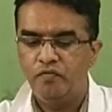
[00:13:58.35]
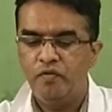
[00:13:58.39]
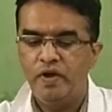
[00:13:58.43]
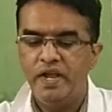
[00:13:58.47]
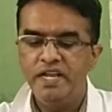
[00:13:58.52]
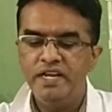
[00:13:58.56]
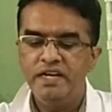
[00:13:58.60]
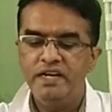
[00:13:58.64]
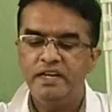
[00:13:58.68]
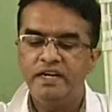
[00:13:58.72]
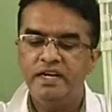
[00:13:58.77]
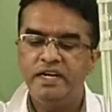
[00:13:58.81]

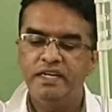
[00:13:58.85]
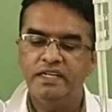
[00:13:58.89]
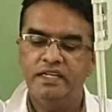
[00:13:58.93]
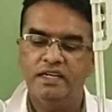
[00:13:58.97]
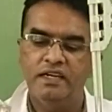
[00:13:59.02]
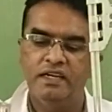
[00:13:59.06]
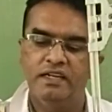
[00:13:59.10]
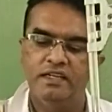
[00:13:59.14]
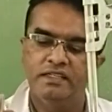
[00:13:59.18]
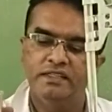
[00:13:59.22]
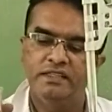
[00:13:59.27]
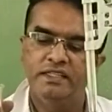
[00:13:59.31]
wine red
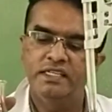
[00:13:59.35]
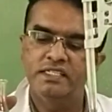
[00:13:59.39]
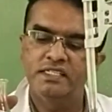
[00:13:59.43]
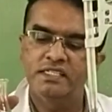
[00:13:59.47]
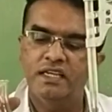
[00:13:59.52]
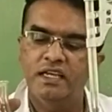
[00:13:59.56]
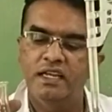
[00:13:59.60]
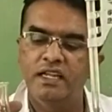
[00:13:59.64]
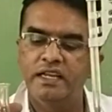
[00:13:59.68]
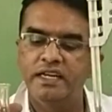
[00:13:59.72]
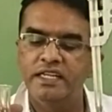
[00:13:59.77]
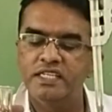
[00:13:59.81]
color. This
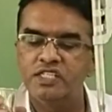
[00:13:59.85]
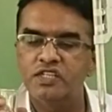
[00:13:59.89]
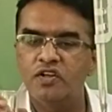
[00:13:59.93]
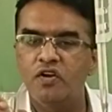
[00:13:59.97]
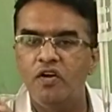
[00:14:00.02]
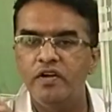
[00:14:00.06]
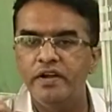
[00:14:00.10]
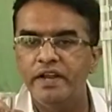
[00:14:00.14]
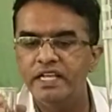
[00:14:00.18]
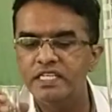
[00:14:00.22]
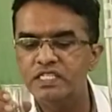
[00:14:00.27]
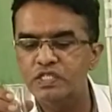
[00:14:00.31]
color is
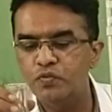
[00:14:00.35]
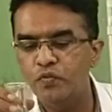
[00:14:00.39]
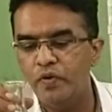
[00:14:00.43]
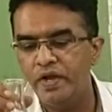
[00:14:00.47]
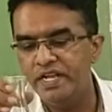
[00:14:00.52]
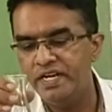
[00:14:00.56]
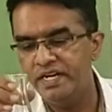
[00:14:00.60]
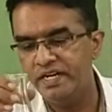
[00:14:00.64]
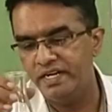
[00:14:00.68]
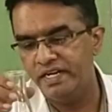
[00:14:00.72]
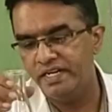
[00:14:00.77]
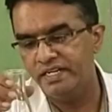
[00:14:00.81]
called as
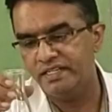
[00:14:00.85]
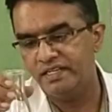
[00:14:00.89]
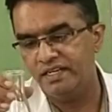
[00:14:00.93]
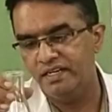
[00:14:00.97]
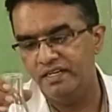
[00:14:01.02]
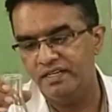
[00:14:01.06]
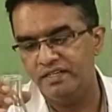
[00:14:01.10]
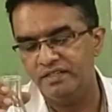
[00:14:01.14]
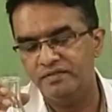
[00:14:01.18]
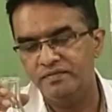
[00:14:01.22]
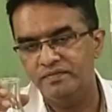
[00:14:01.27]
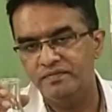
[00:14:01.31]
wine red
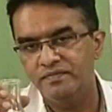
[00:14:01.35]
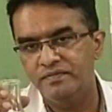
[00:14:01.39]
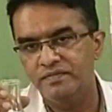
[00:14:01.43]
color.